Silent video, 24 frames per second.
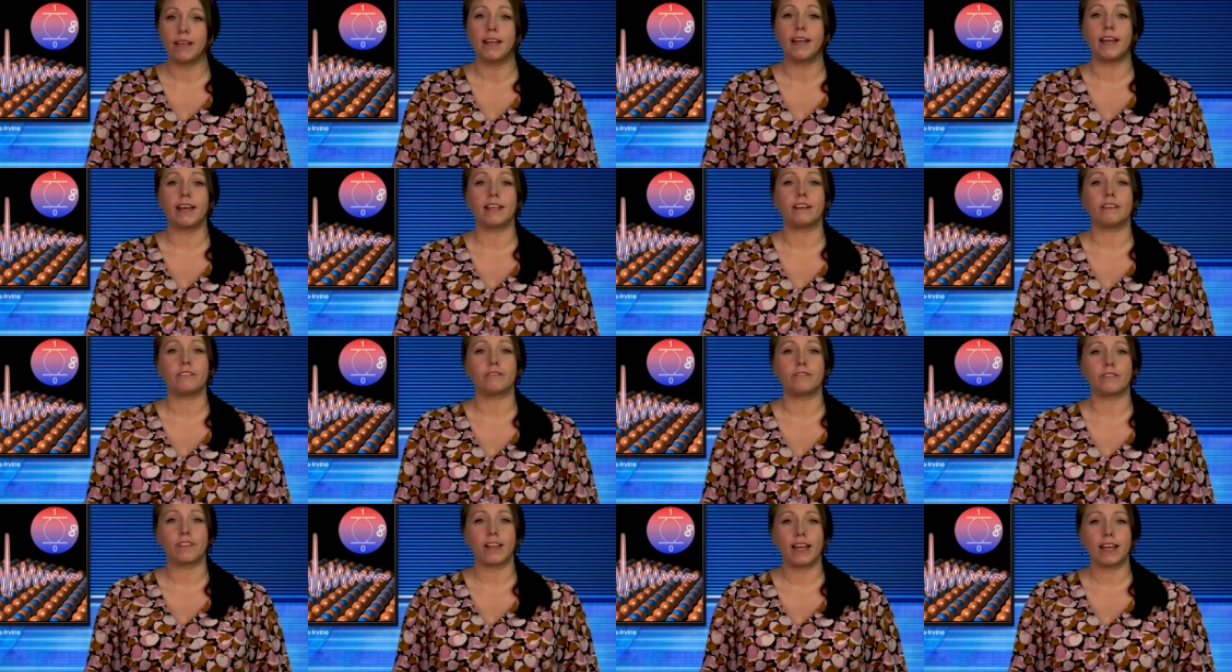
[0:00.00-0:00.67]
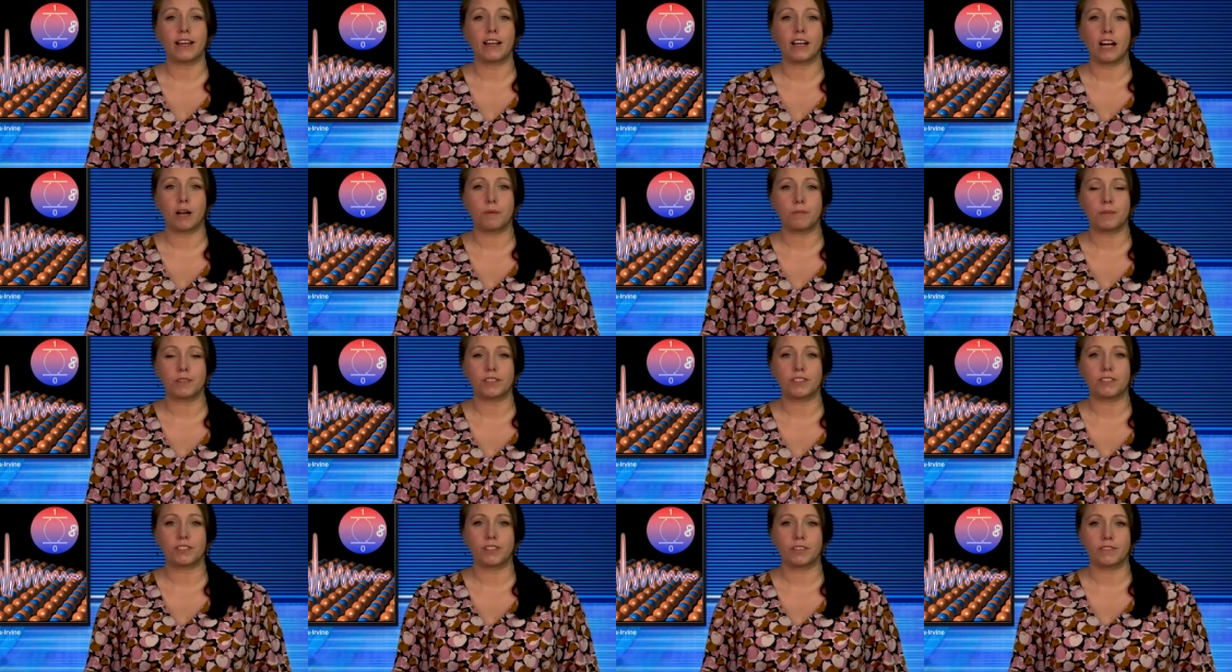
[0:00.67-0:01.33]
and a flat copper
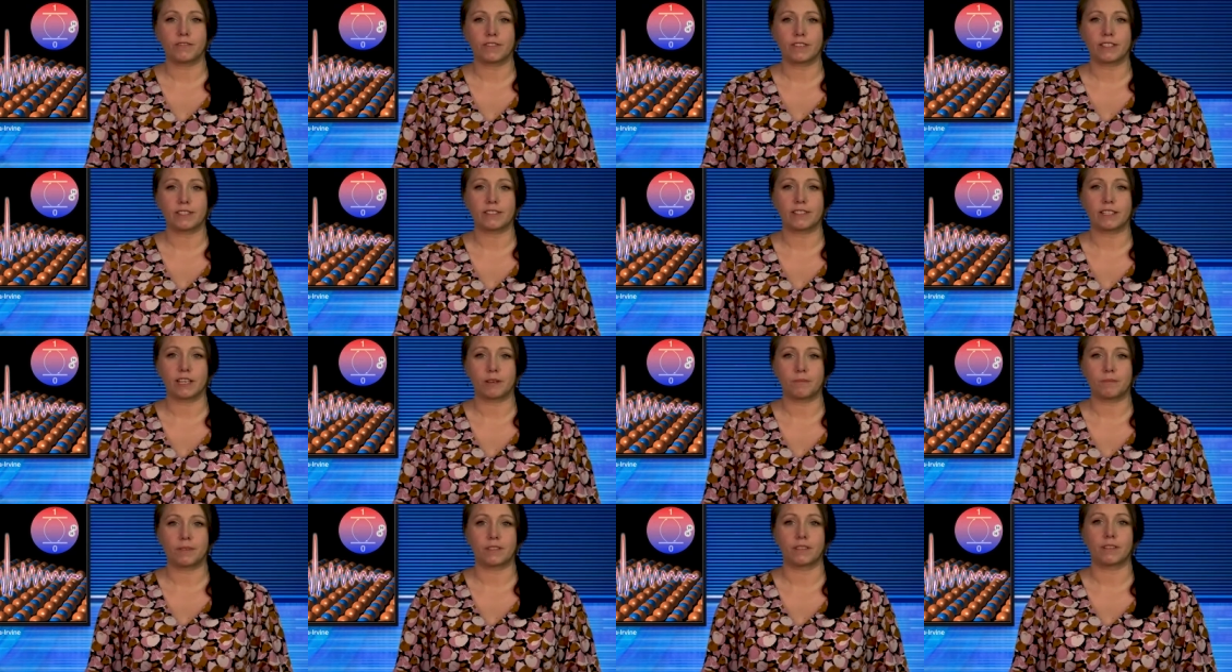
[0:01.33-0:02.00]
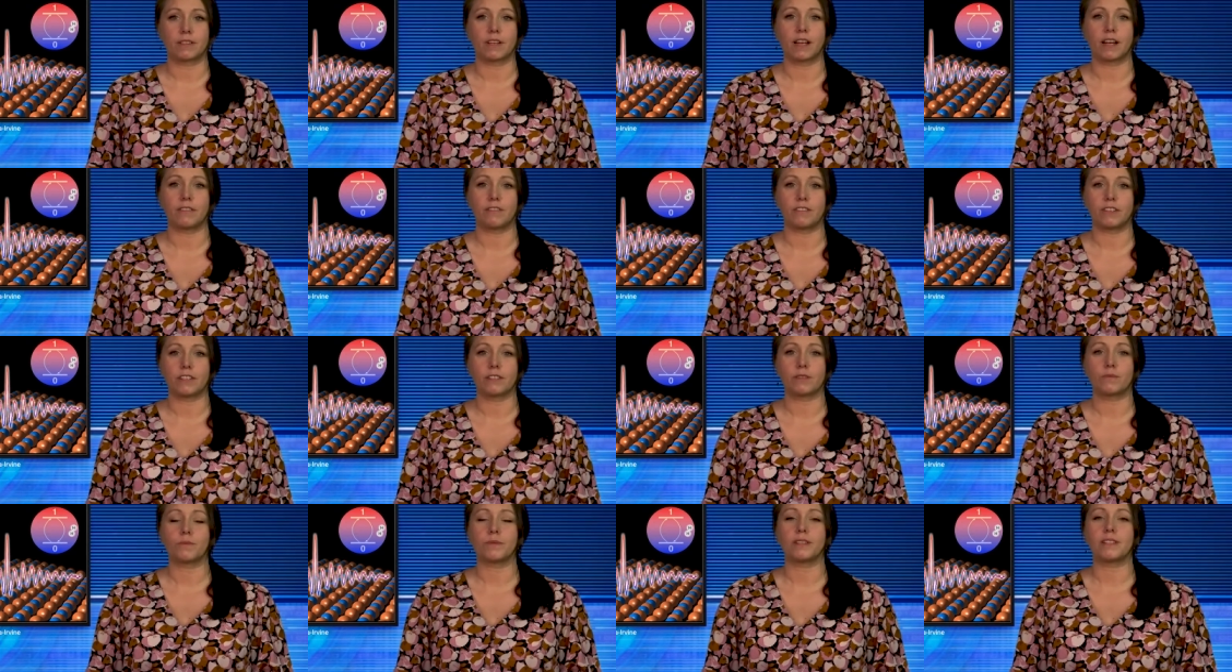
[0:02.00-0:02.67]
surface sample
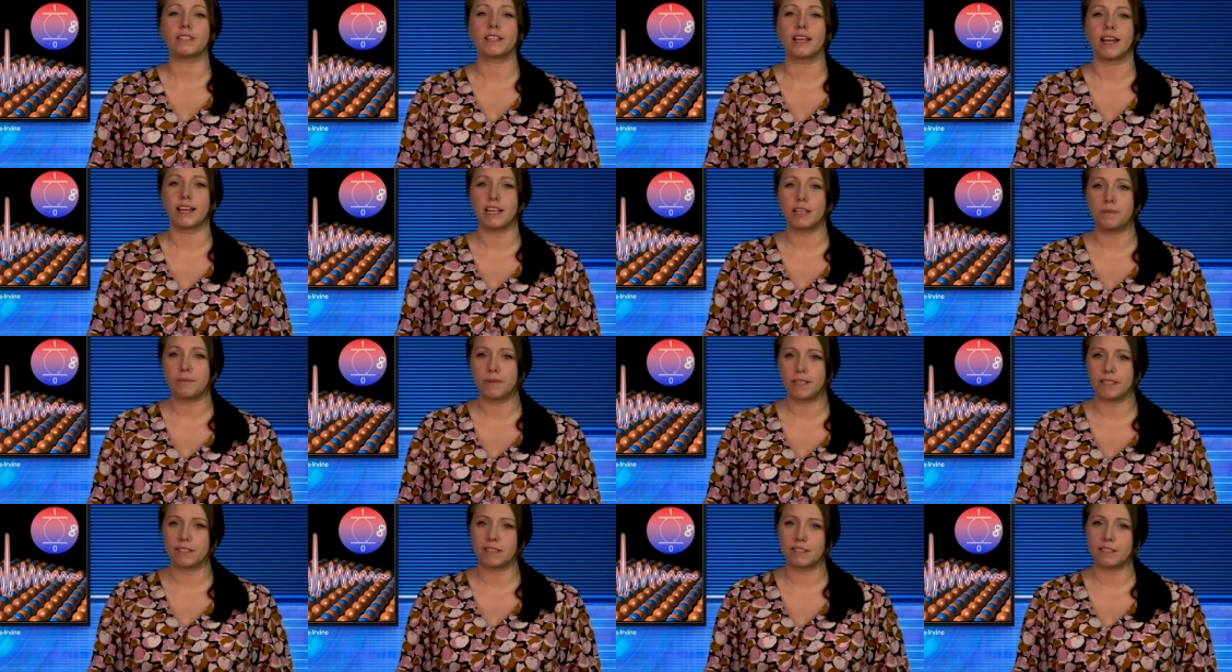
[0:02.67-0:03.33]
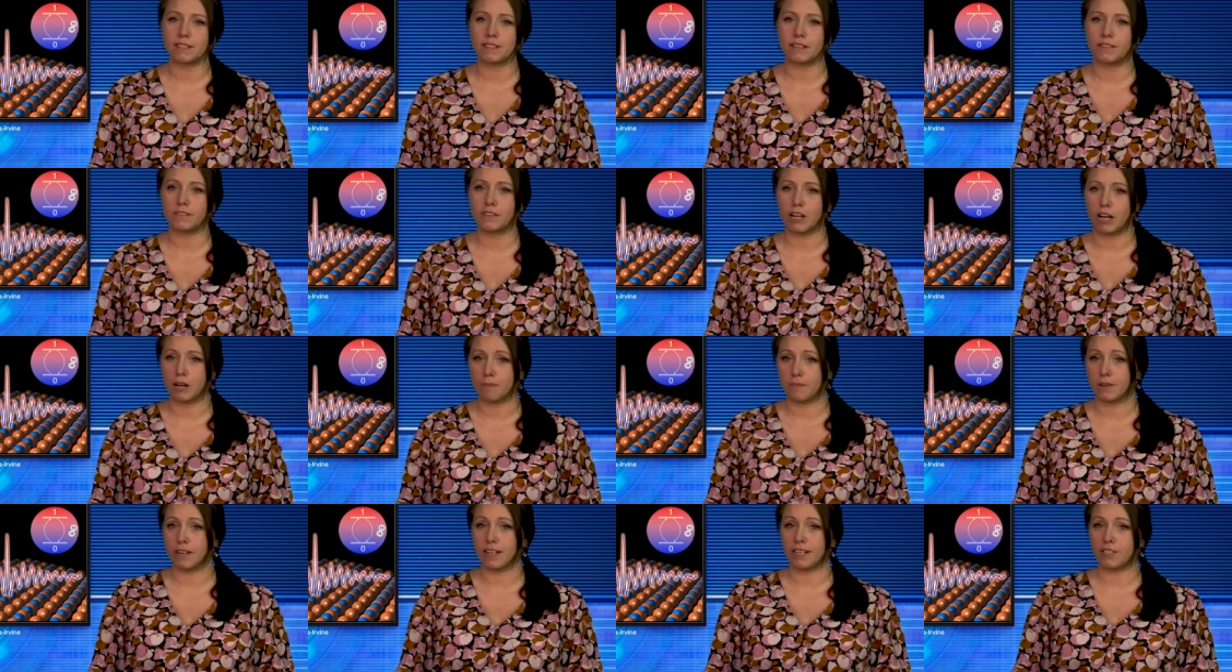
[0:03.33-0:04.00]
covered with tiny pieces of
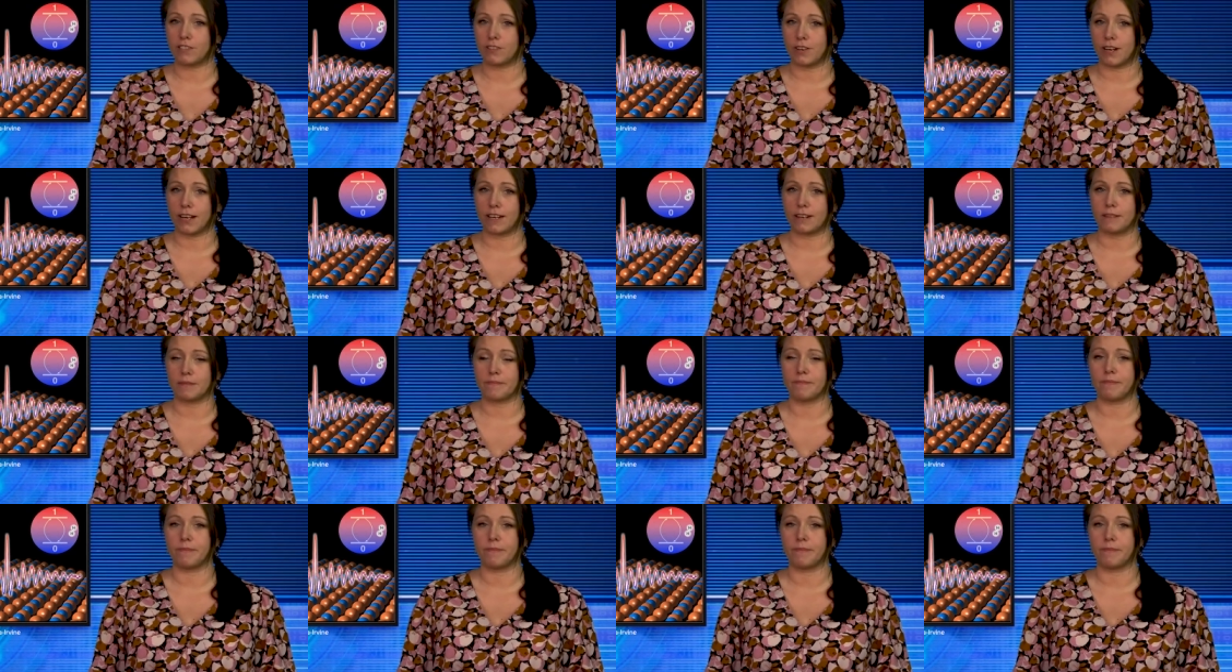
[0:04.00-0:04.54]
copper nitride.